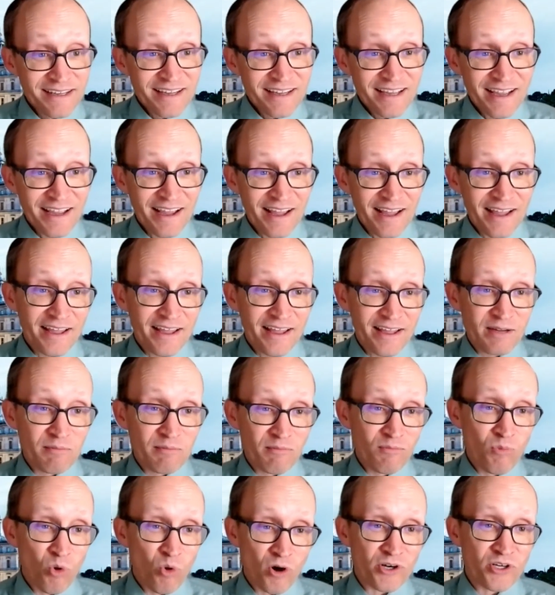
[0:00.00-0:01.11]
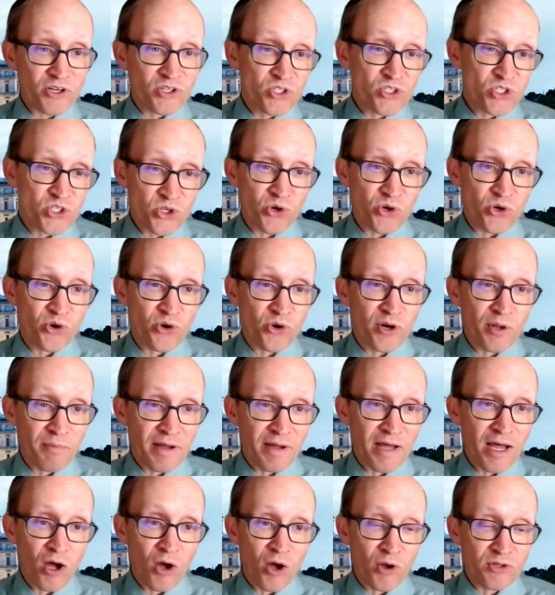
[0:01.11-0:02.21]
and more concern
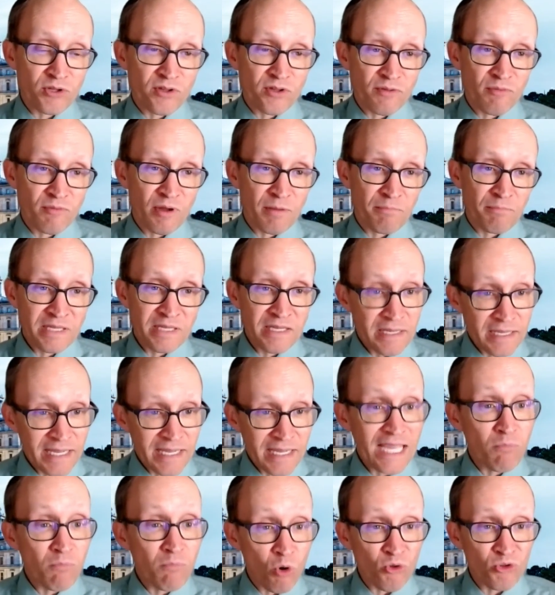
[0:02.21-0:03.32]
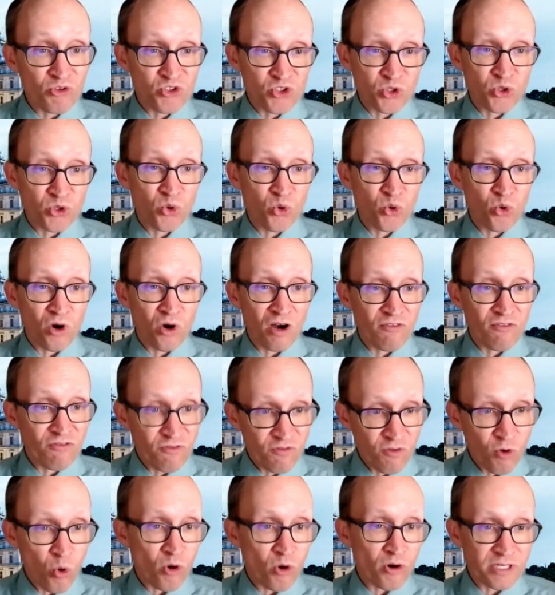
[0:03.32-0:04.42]
about being able to
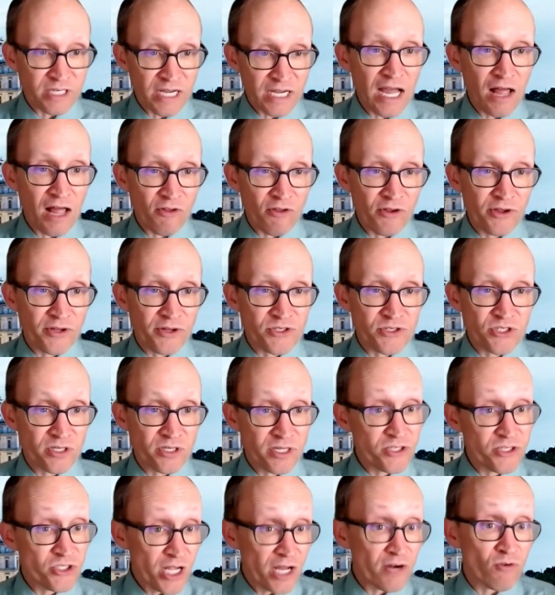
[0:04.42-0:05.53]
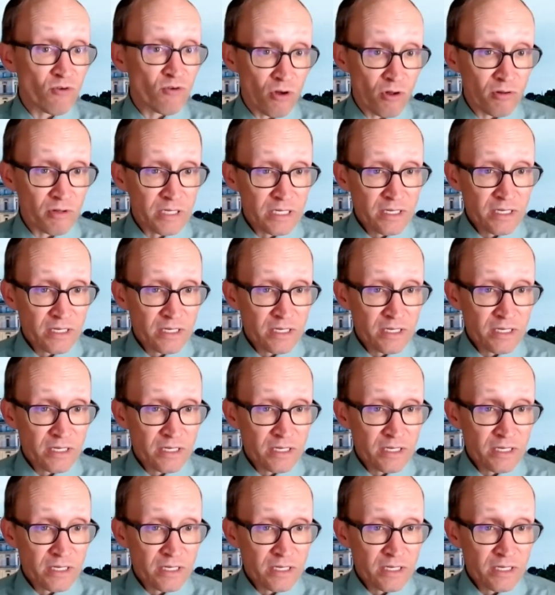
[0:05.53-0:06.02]
afford college in general.